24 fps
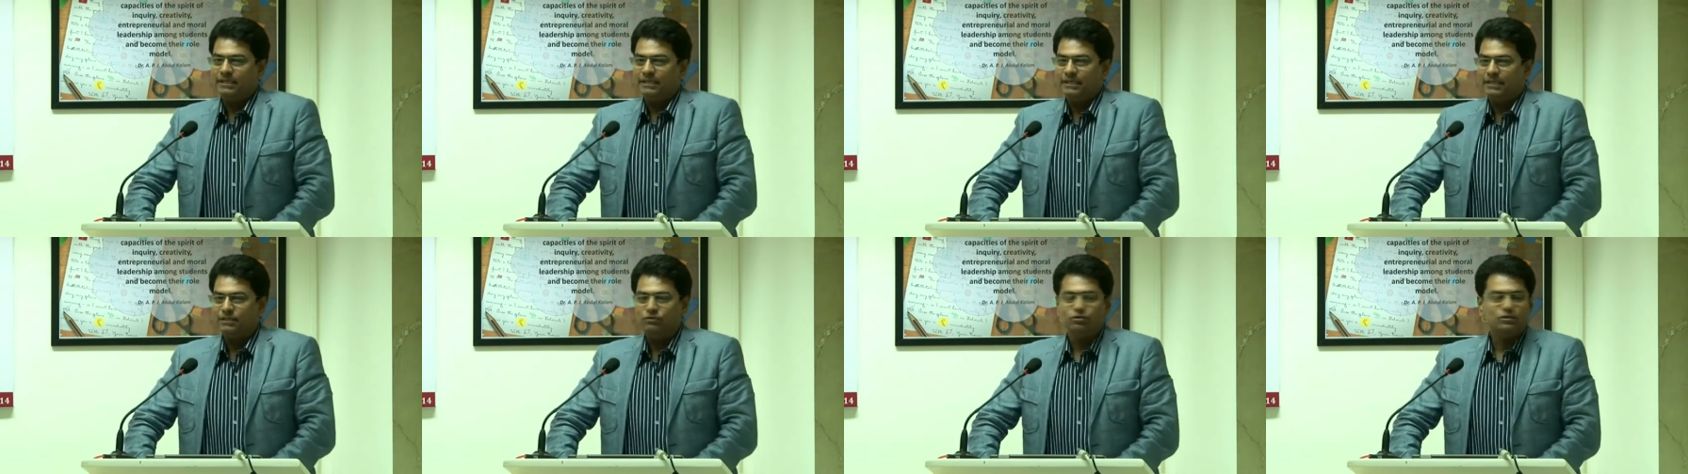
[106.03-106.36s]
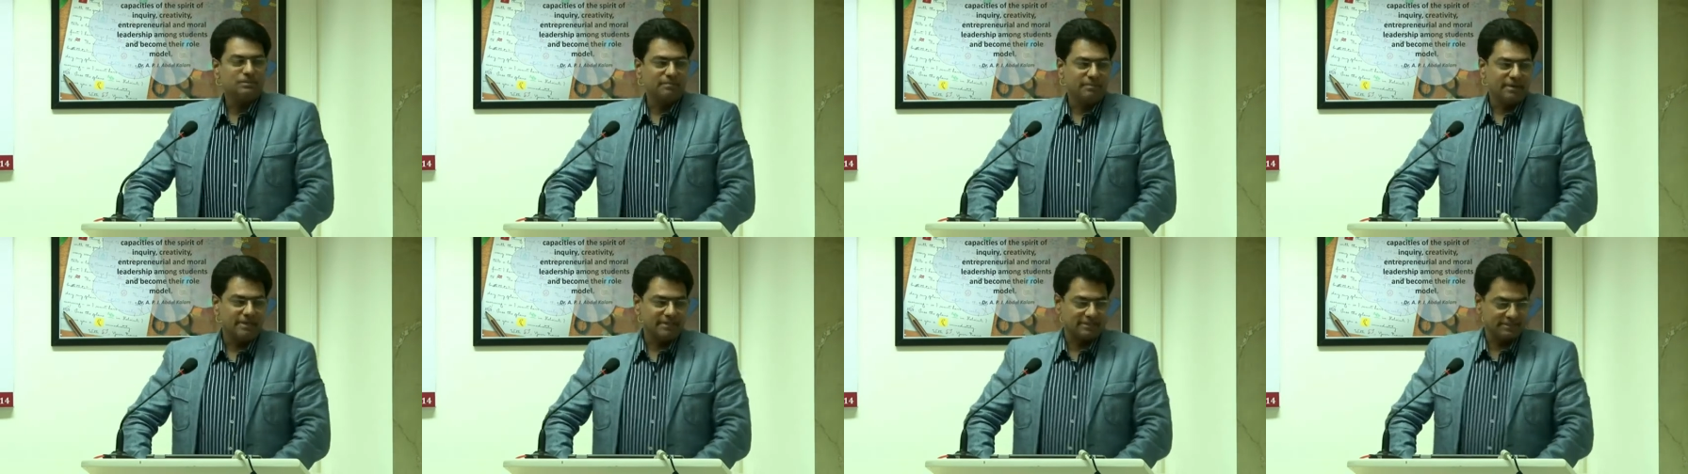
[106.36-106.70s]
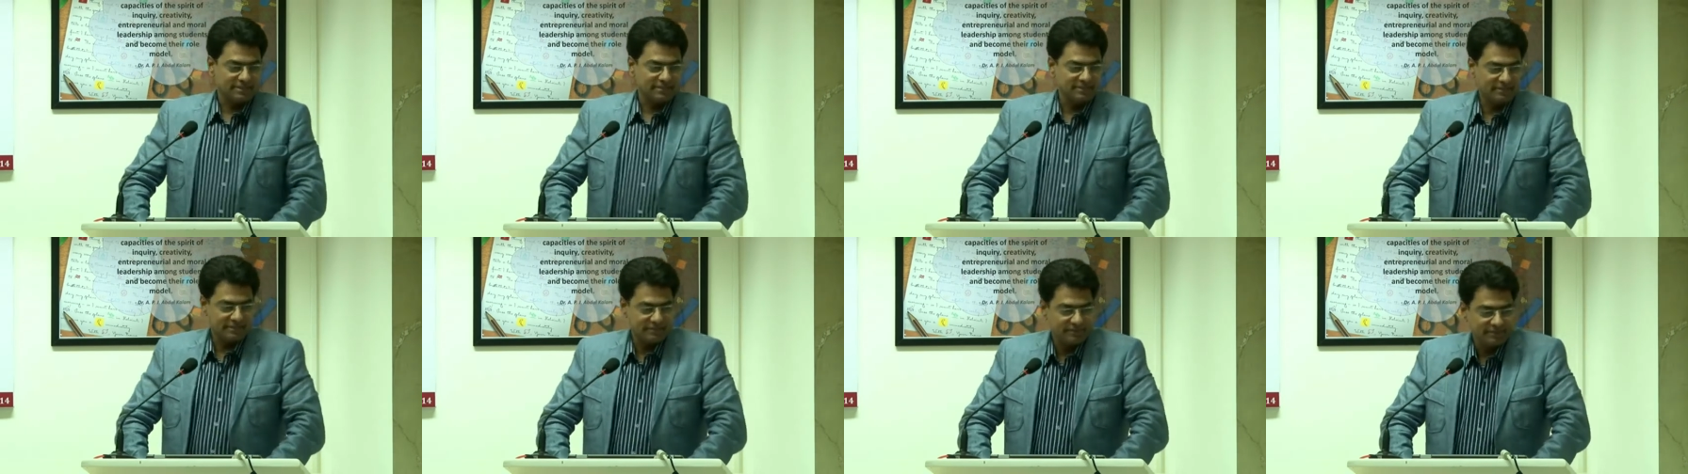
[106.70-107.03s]
It was a
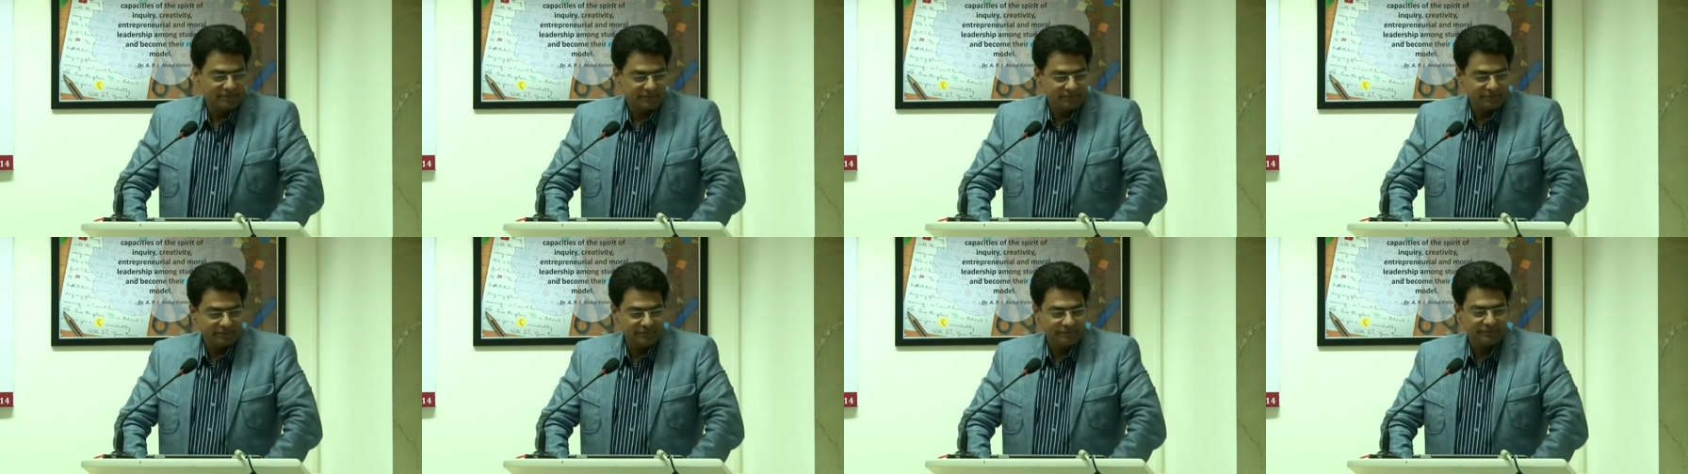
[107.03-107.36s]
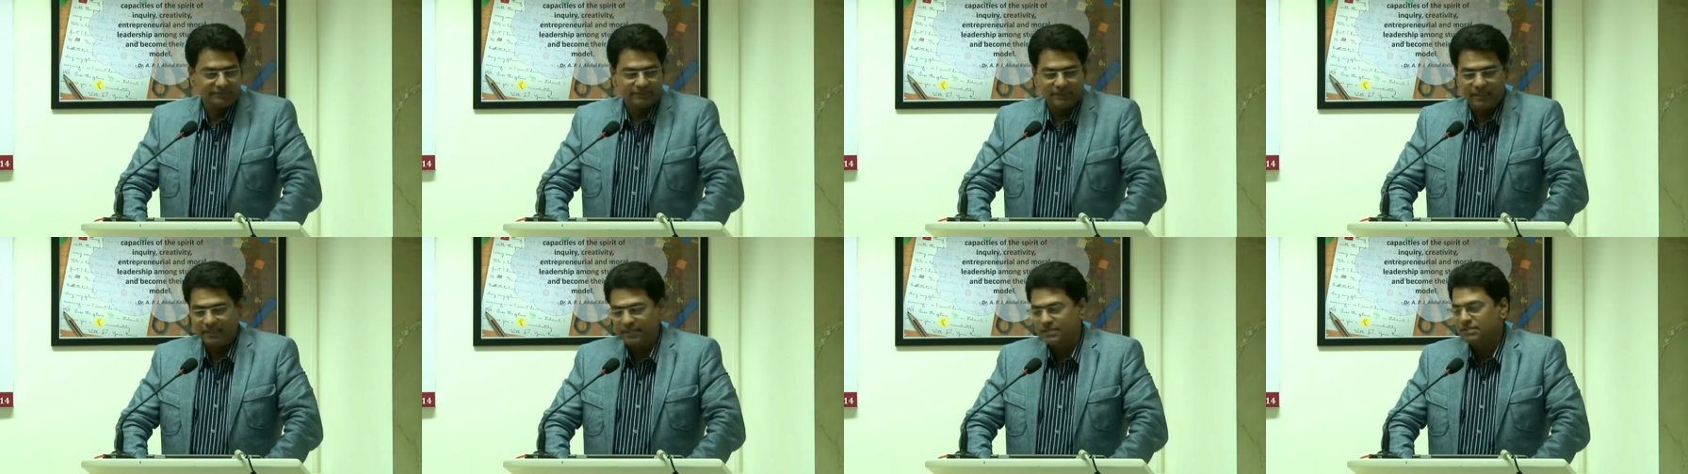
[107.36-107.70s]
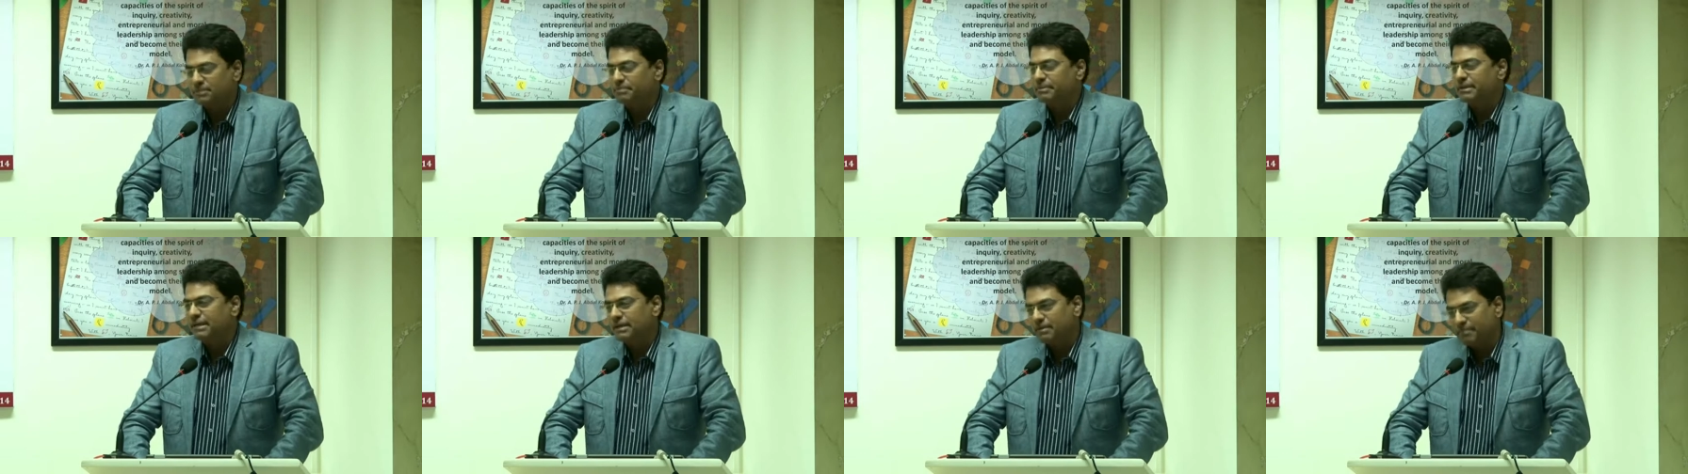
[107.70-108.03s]
mess, and it's
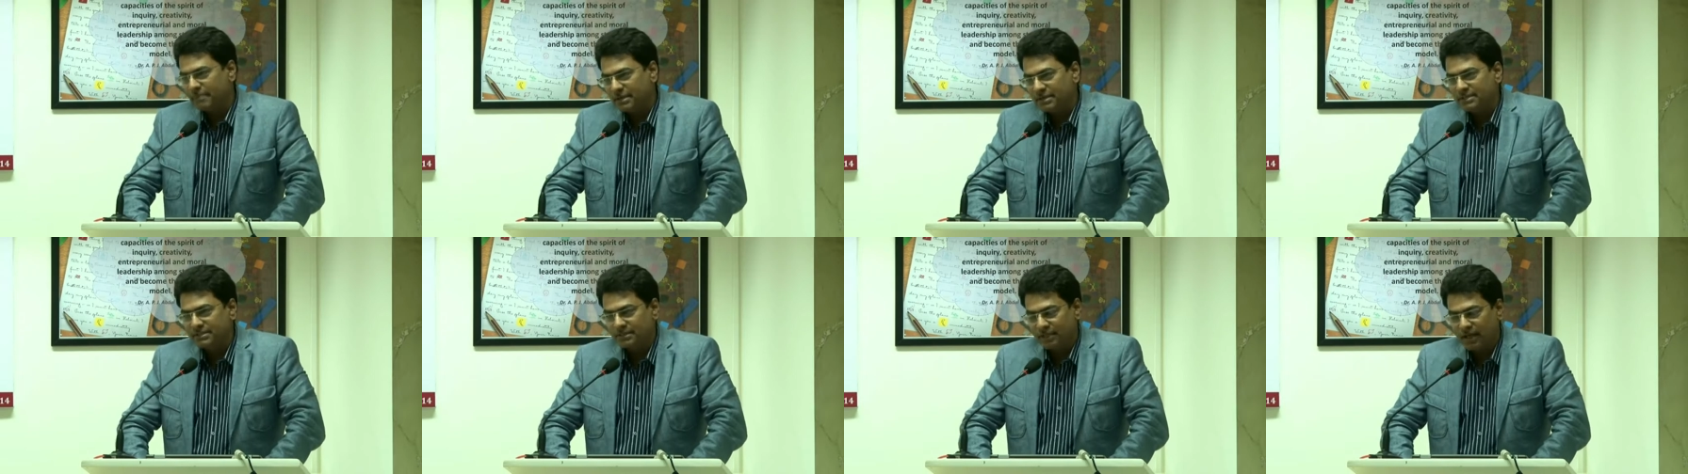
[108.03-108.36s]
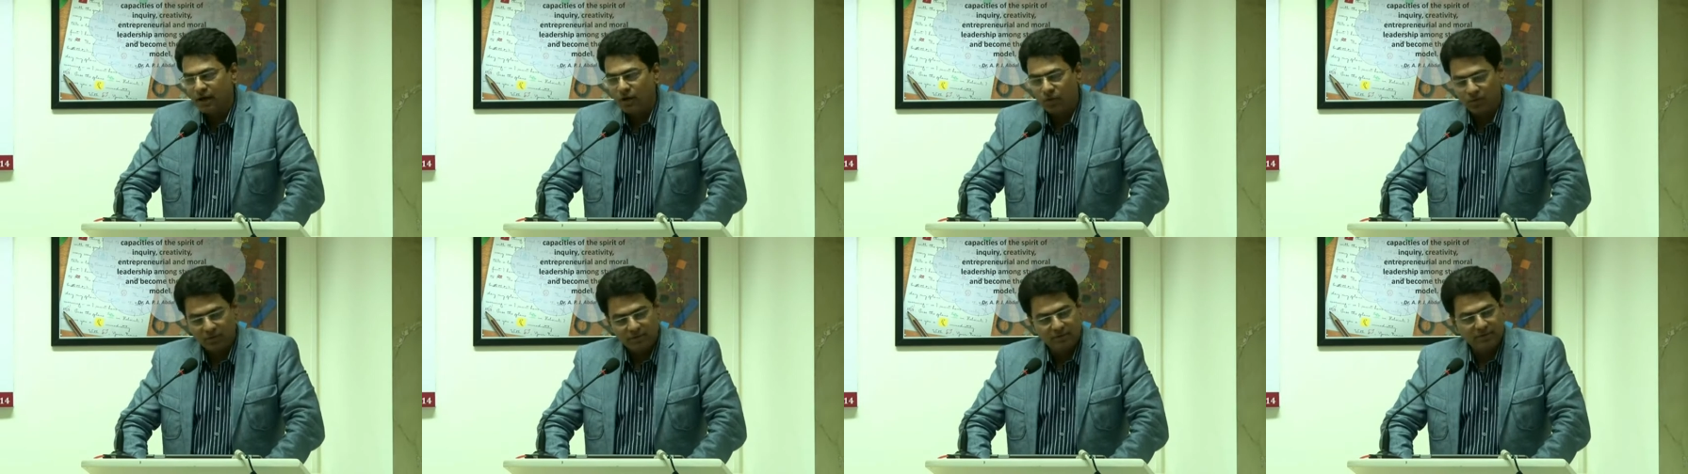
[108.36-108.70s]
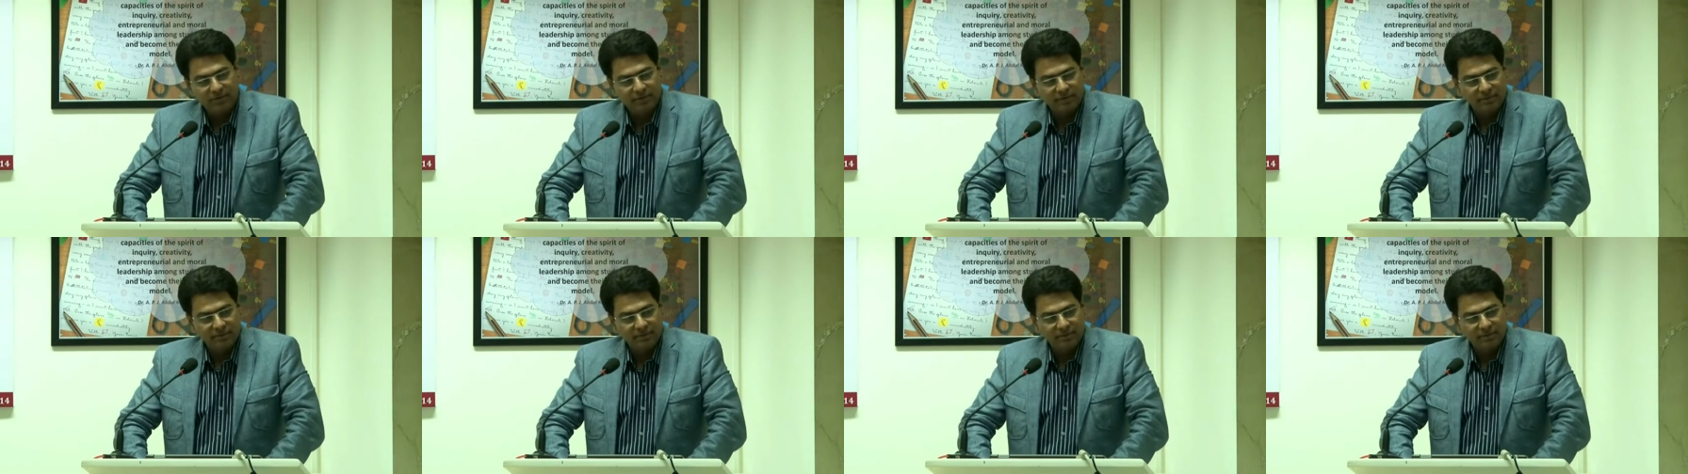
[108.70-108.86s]
a bigger mess now,